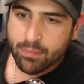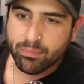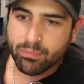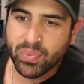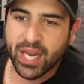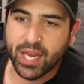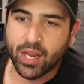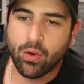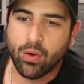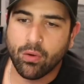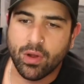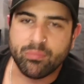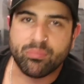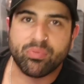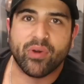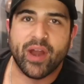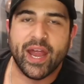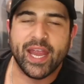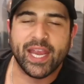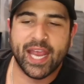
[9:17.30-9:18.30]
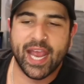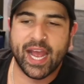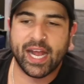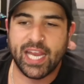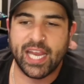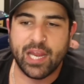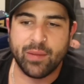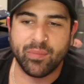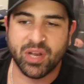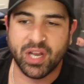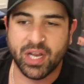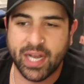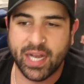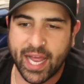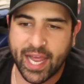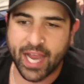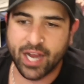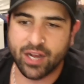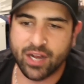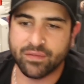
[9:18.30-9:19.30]
Bitcoin breakout imminent
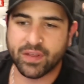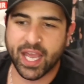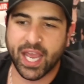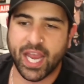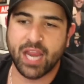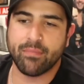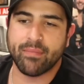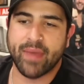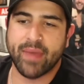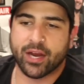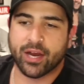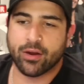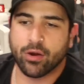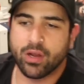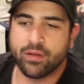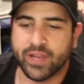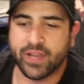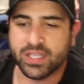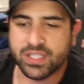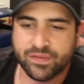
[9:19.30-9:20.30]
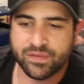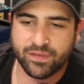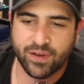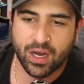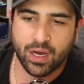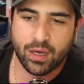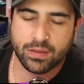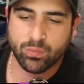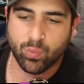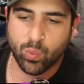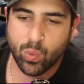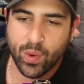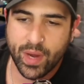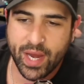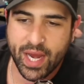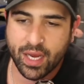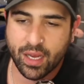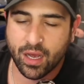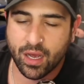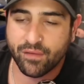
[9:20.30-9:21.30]
ahead of key macro events filed
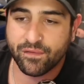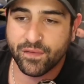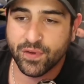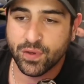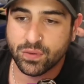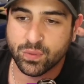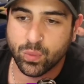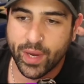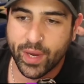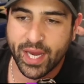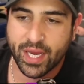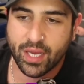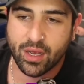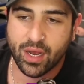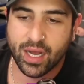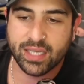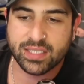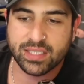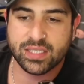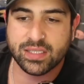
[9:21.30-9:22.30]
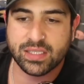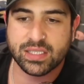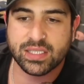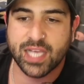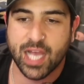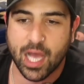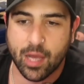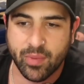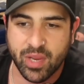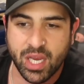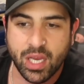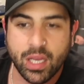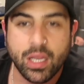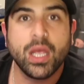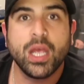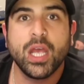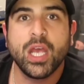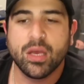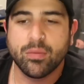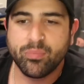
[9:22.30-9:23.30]
week, a filled week, guys. So this is coming.
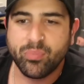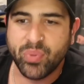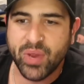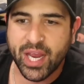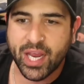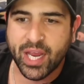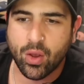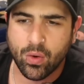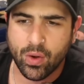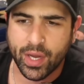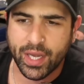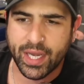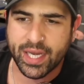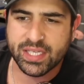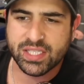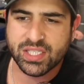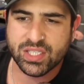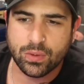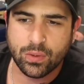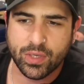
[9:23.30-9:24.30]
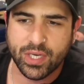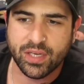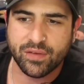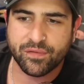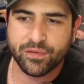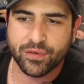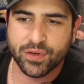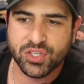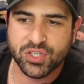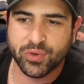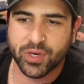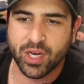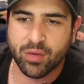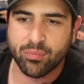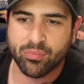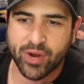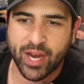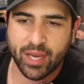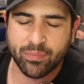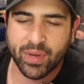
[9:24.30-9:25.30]
Bitcoin is still looking for a trigger
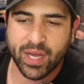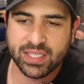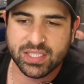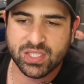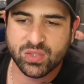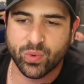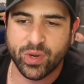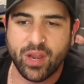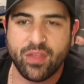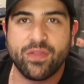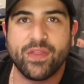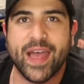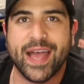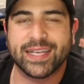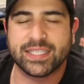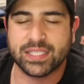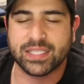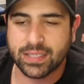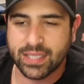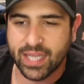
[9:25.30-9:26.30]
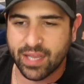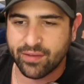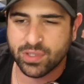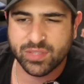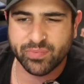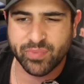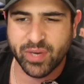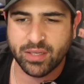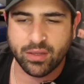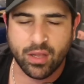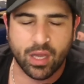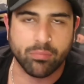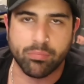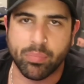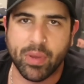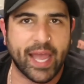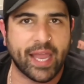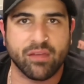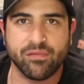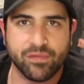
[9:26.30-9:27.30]
break past 20,000 level. It's been like
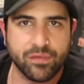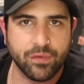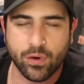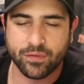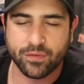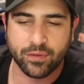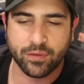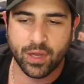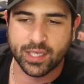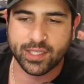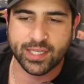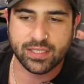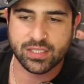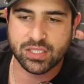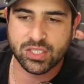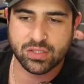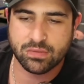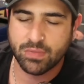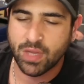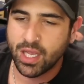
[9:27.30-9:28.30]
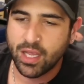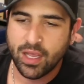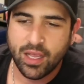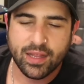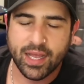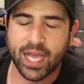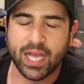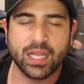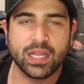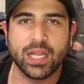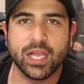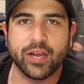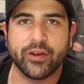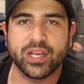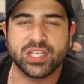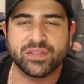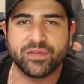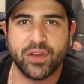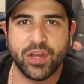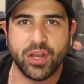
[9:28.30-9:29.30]
back and forth, like that
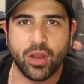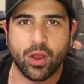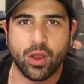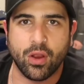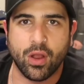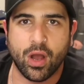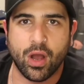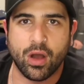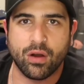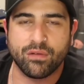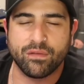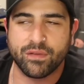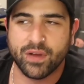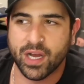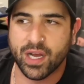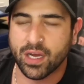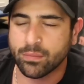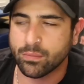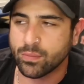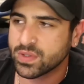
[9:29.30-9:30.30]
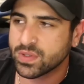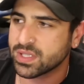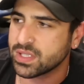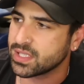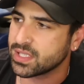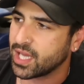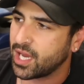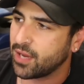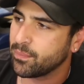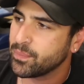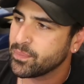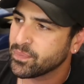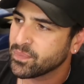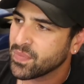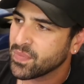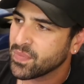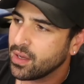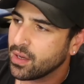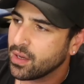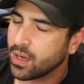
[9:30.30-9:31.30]
hilarious video of, um, what's his name?
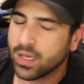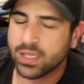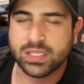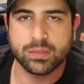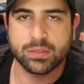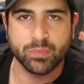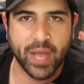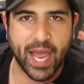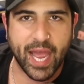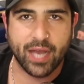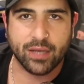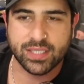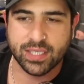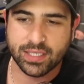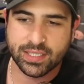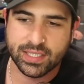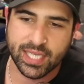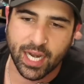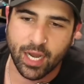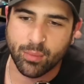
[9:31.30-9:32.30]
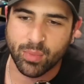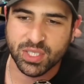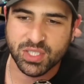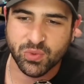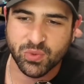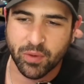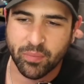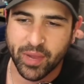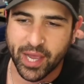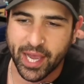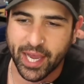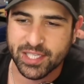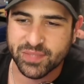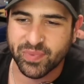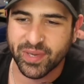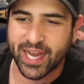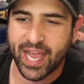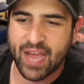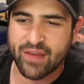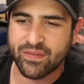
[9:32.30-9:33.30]
Austin Powers yesterday on my Twitter page,
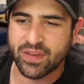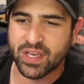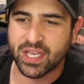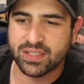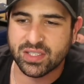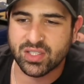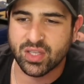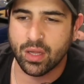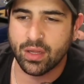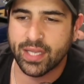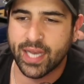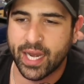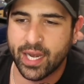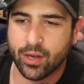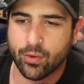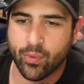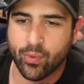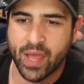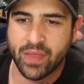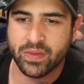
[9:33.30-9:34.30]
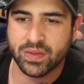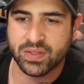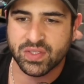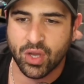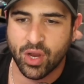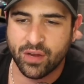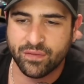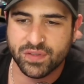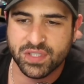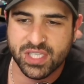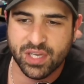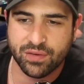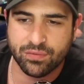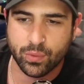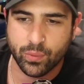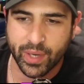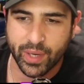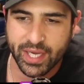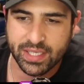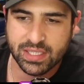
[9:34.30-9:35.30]
but having consolidated around the zone for
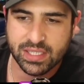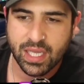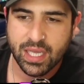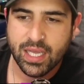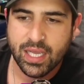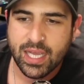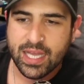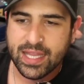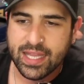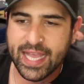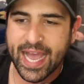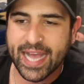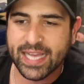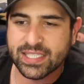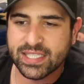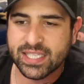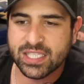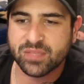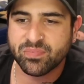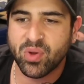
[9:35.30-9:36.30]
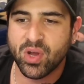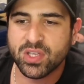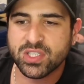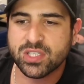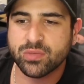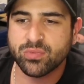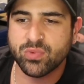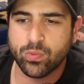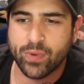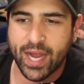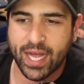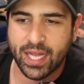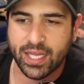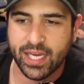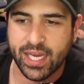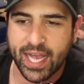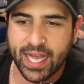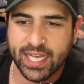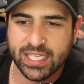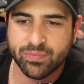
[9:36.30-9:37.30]
several weeks, the asset's possible
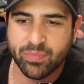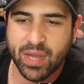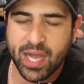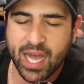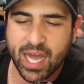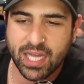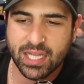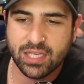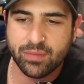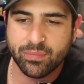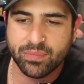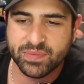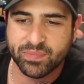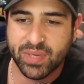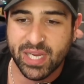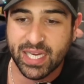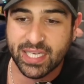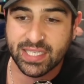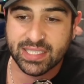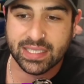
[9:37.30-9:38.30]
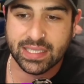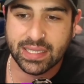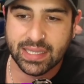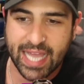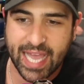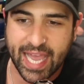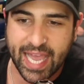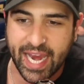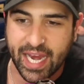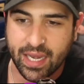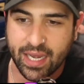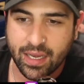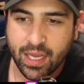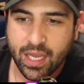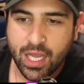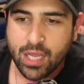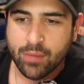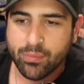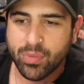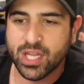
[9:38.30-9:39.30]
rally has partly been delayed
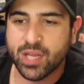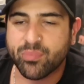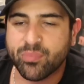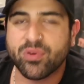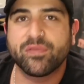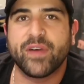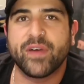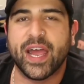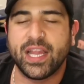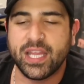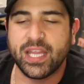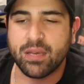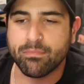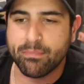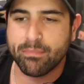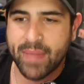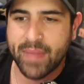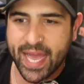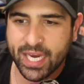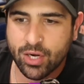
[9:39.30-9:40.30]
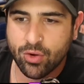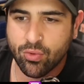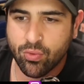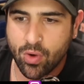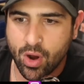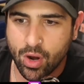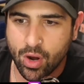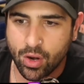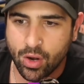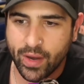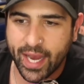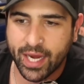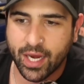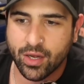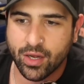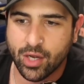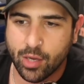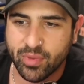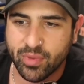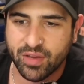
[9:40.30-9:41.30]
by the prevailing
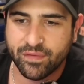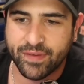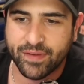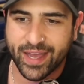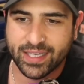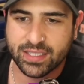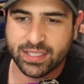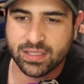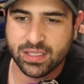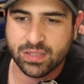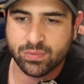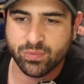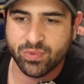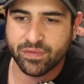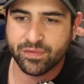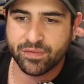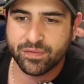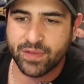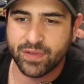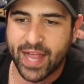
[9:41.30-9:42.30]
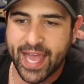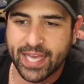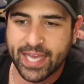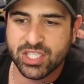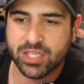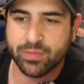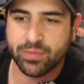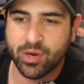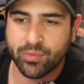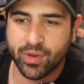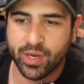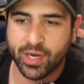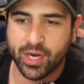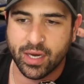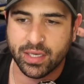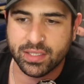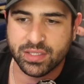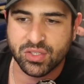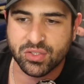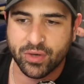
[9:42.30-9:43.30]
macroeconomic factors with flagship
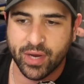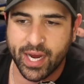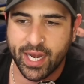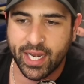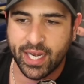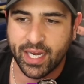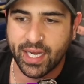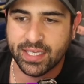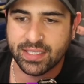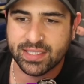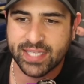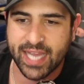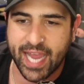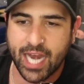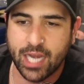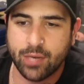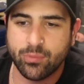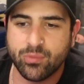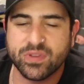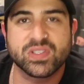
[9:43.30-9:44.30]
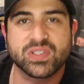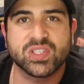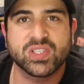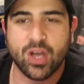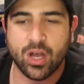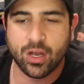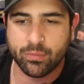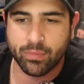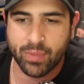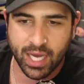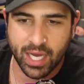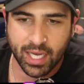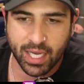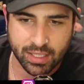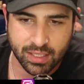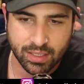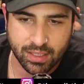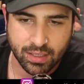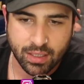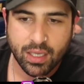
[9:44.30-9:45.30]
cryptocurrency trading in tandem with the stock
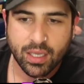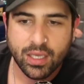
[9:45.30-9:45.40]
market.